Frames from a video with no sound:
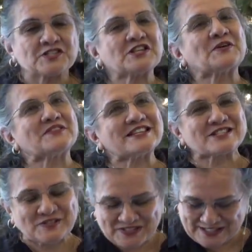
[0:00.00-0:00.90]
So
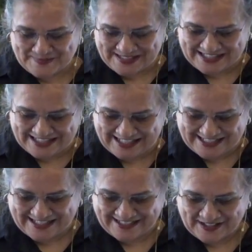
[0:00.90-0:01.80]
this Christmas
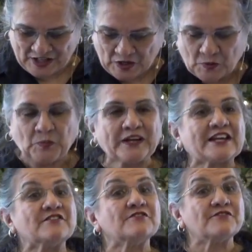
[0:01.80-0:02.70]
season,
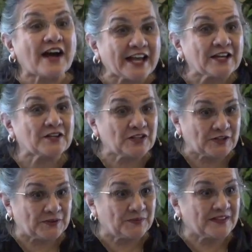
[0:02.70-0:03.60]
we invite
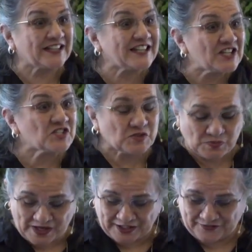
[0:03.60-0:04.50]
you, each
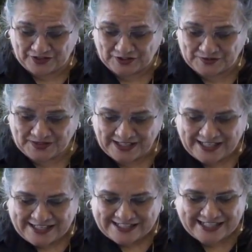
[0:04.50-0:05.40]
one of you,
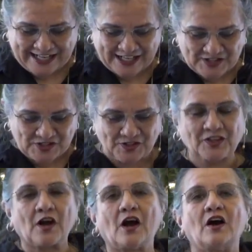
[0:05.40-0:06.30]
to answer
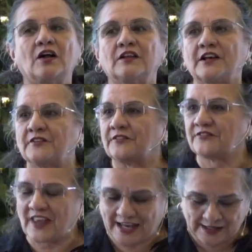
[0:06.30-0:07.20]
the call of
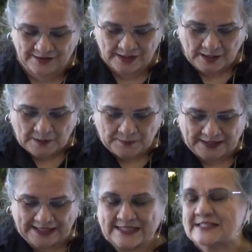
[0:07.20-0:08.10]
faith,
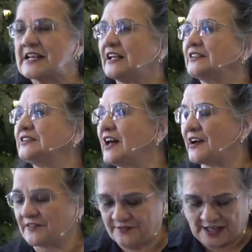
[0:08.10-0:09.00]
peace,
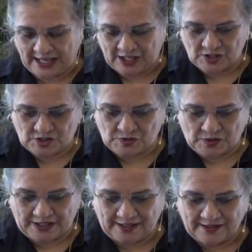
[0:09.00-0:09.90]
love, and
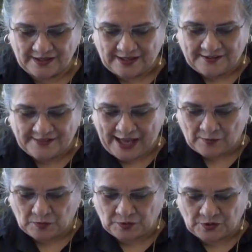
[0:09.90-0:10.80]
joy
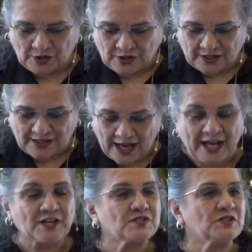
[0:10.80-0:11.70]
that will
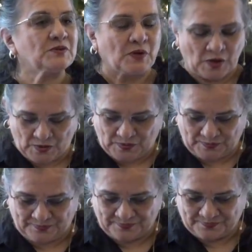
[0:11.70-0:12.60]
guide you
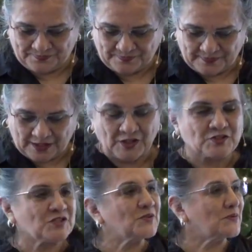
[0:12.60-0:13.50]
home
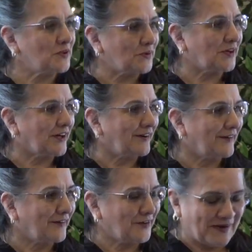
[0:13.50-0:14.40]
to your
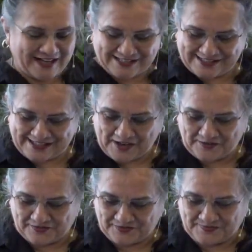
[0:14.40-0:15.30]
Christ
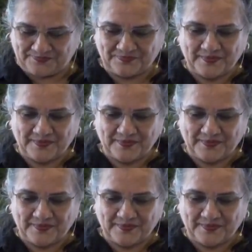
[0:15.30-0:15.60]
self.